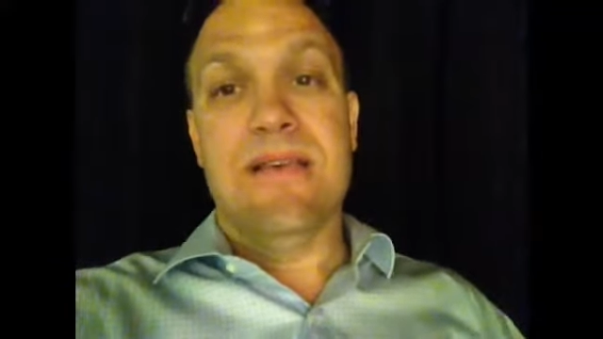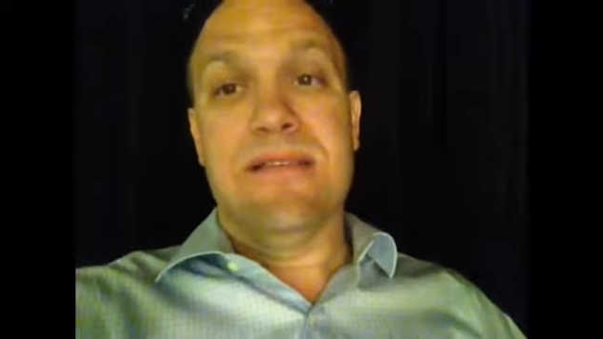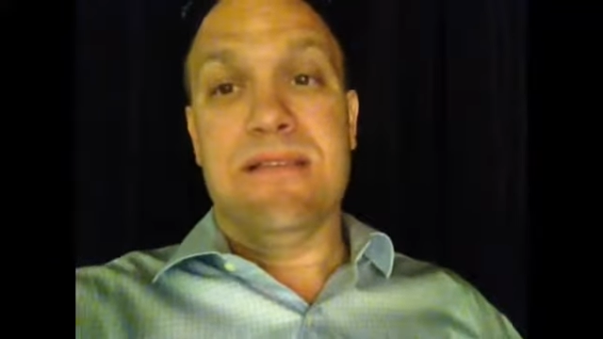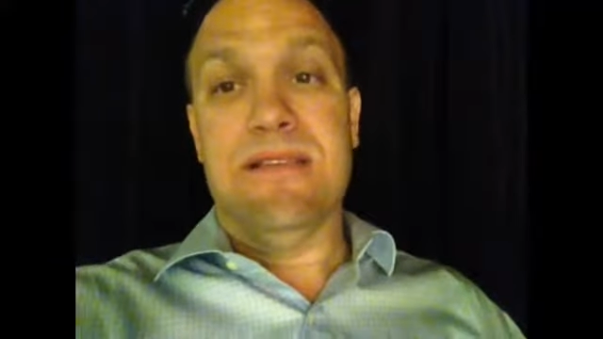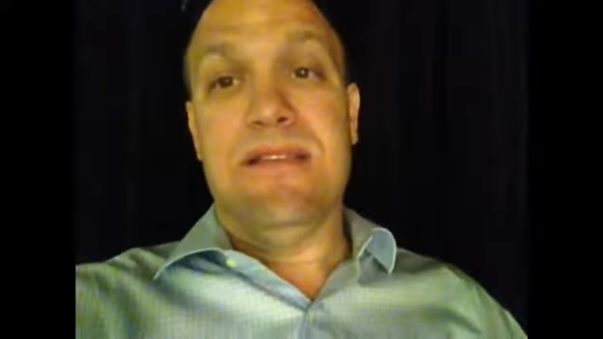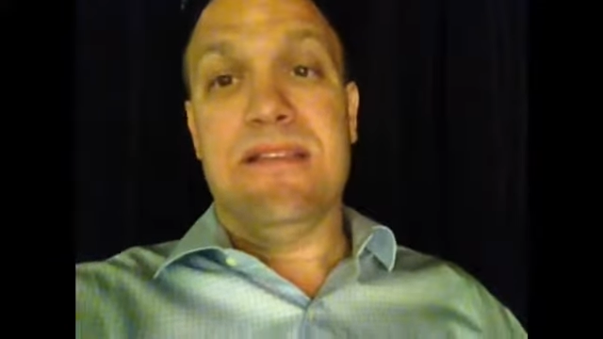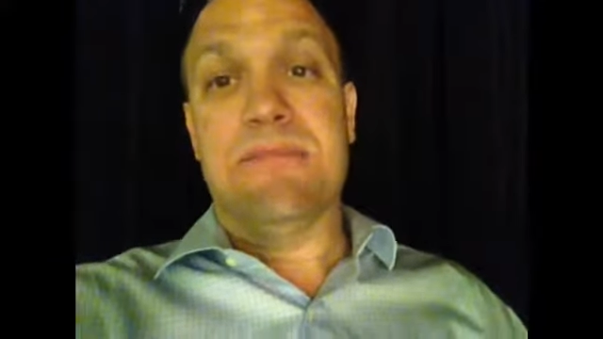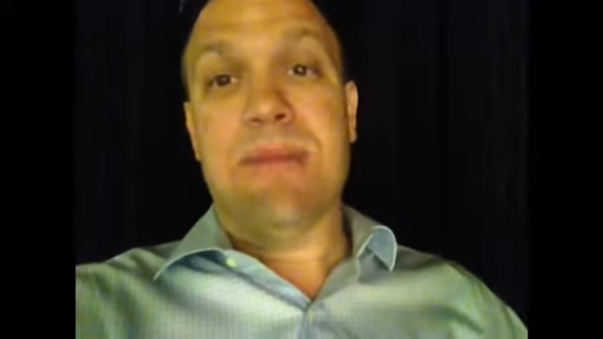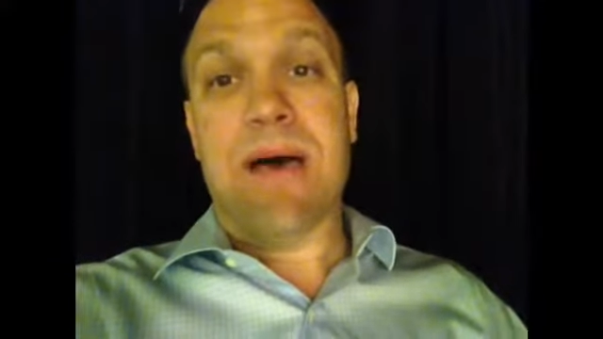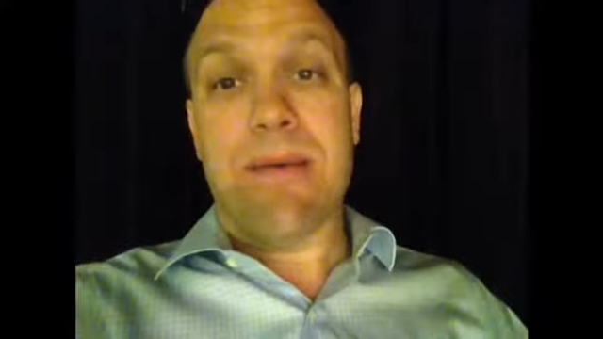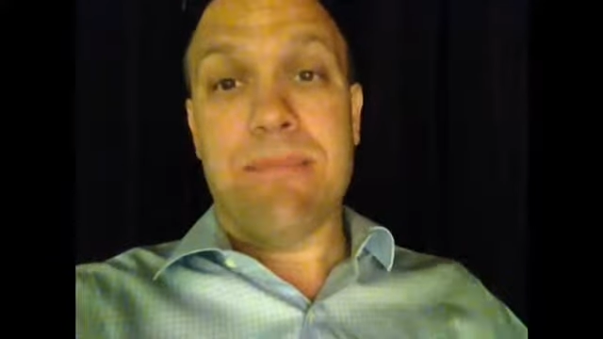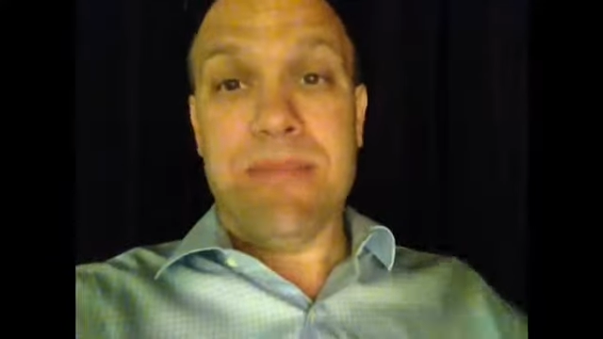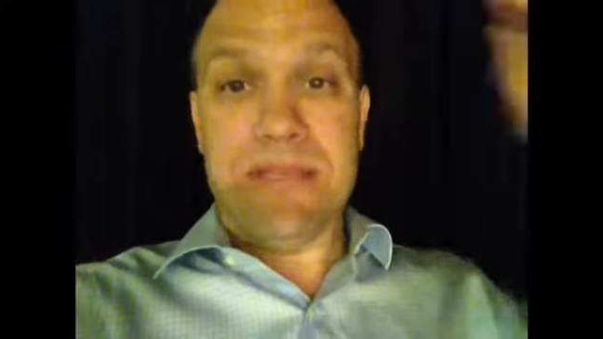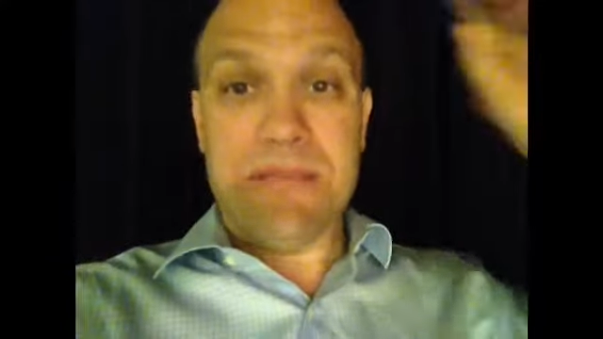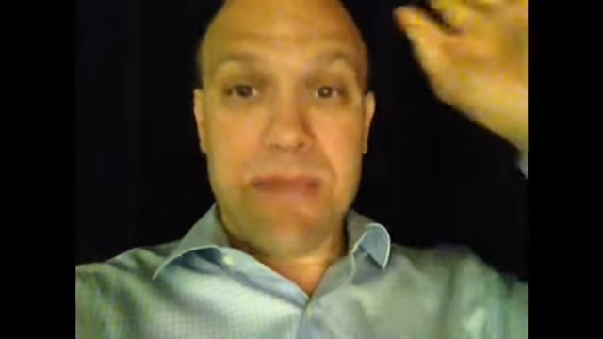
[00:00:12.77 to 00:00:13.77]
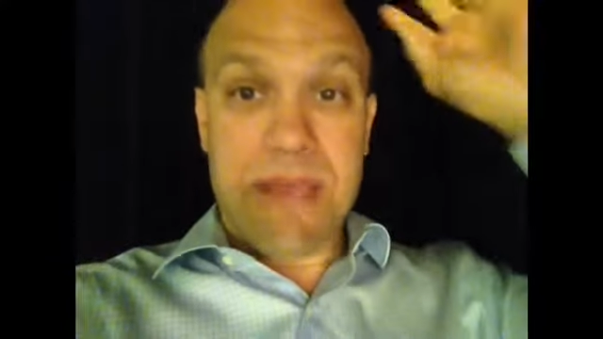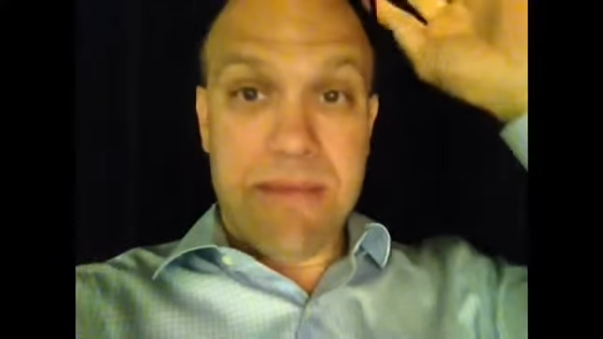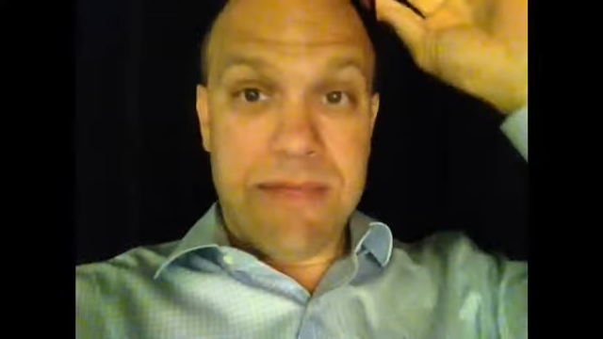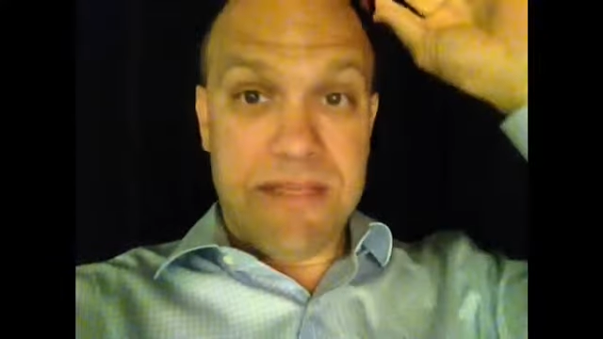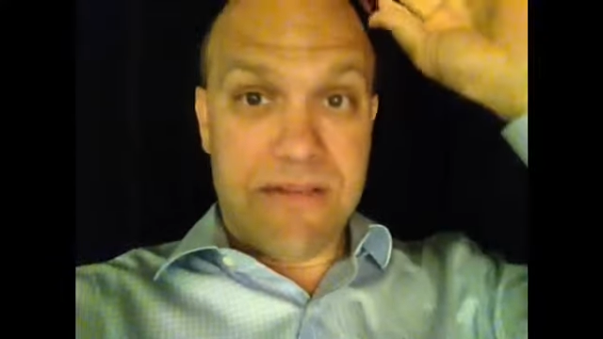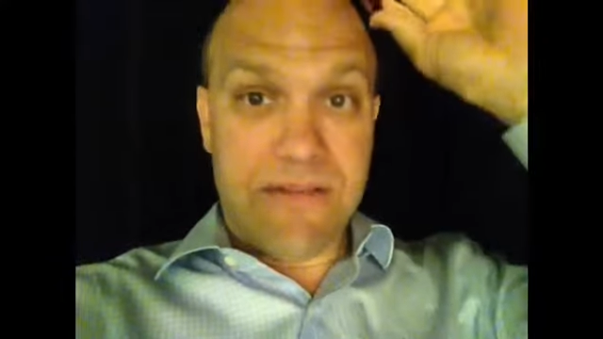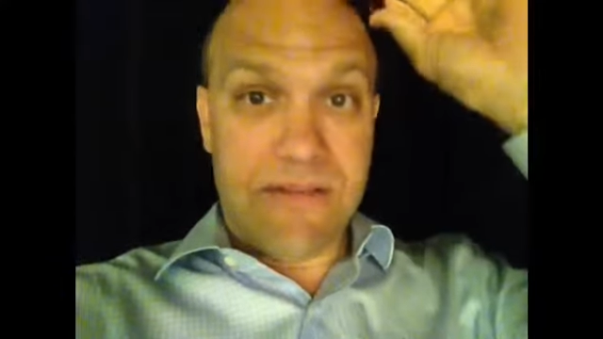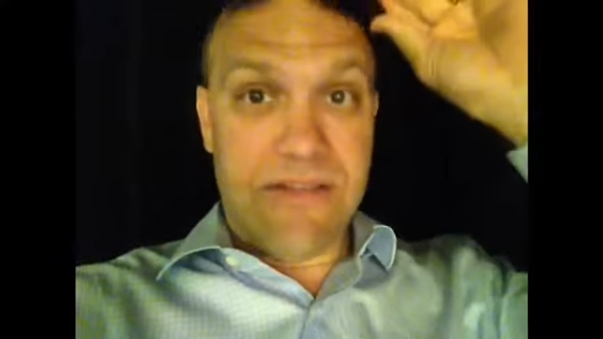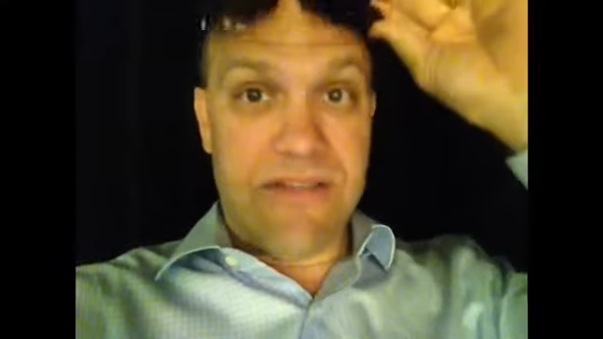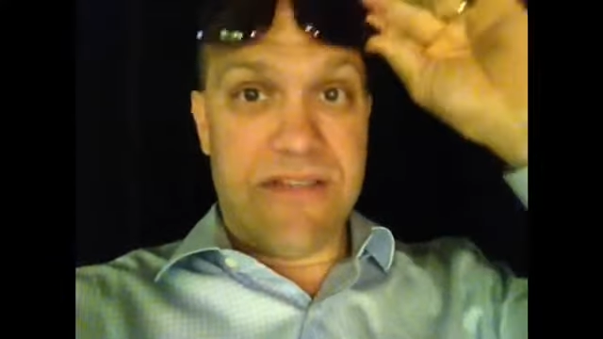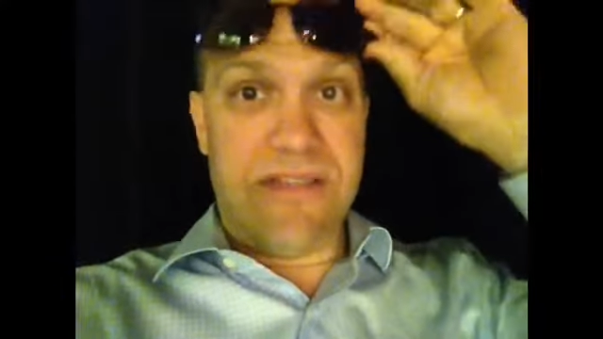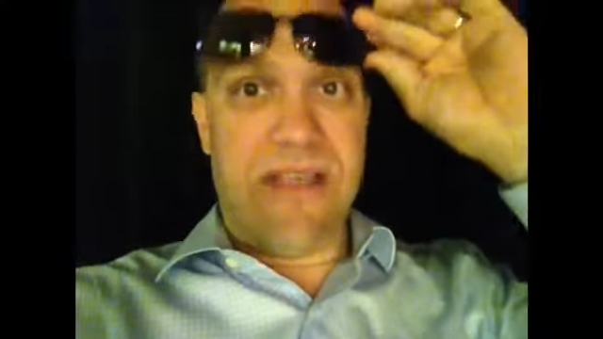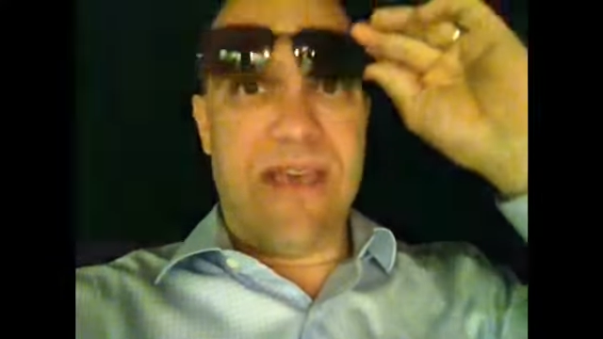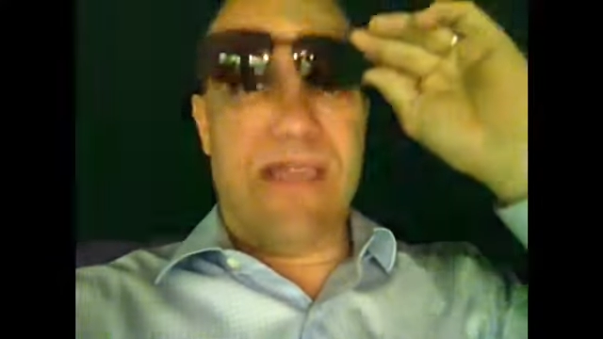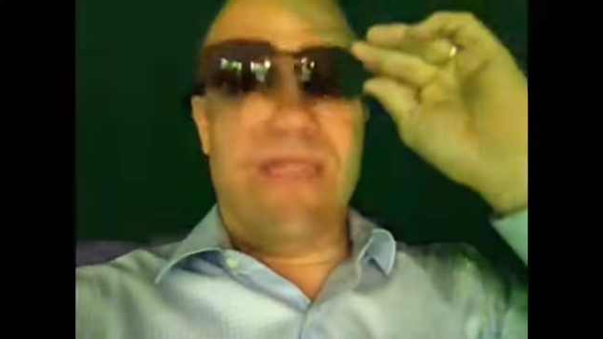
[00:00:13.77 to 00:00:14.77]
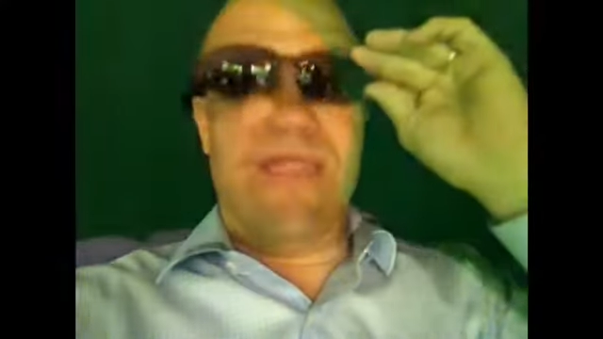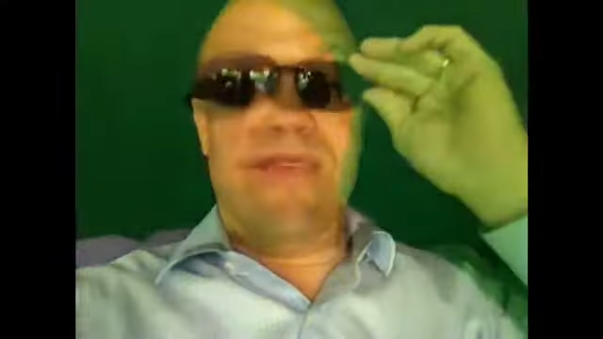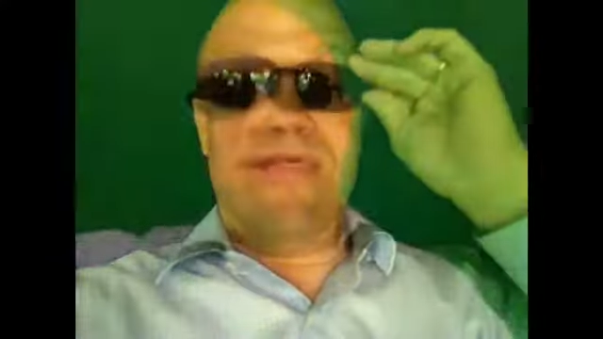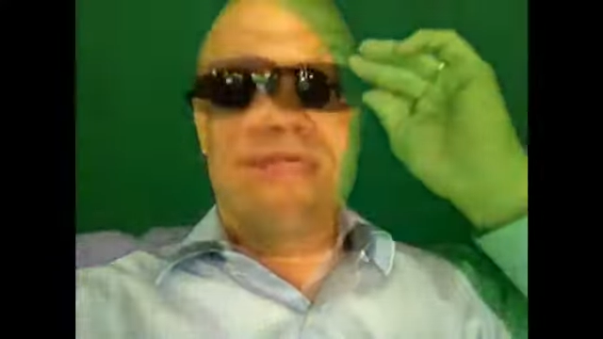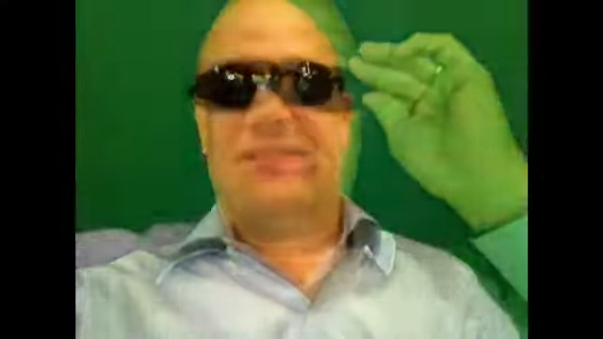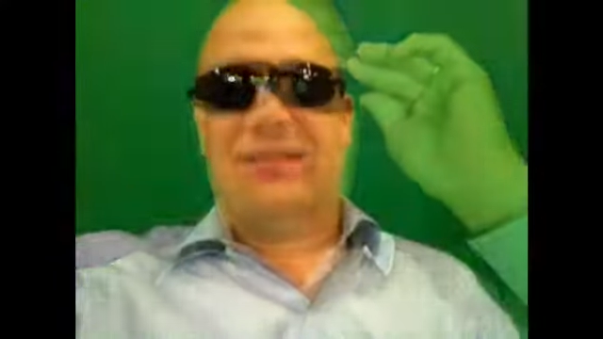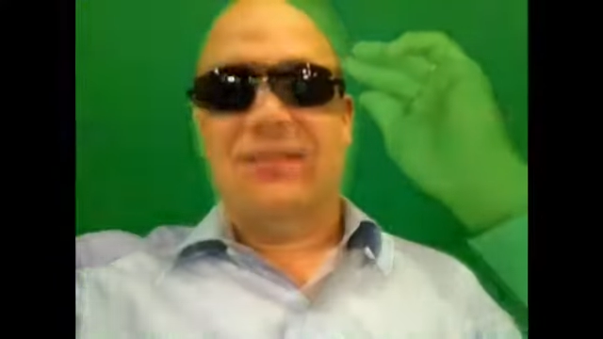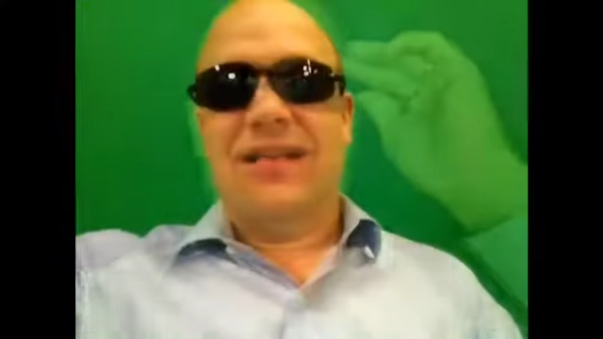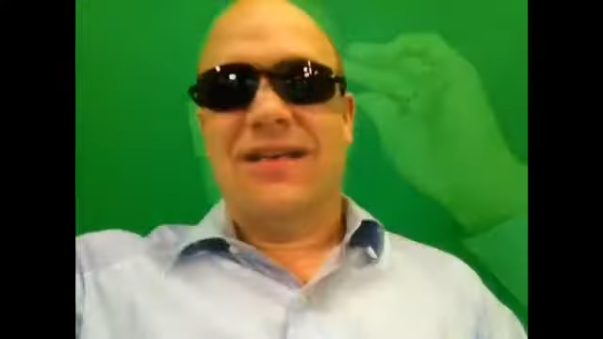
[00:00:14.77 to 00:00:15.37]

So you just pop these babies on just like this.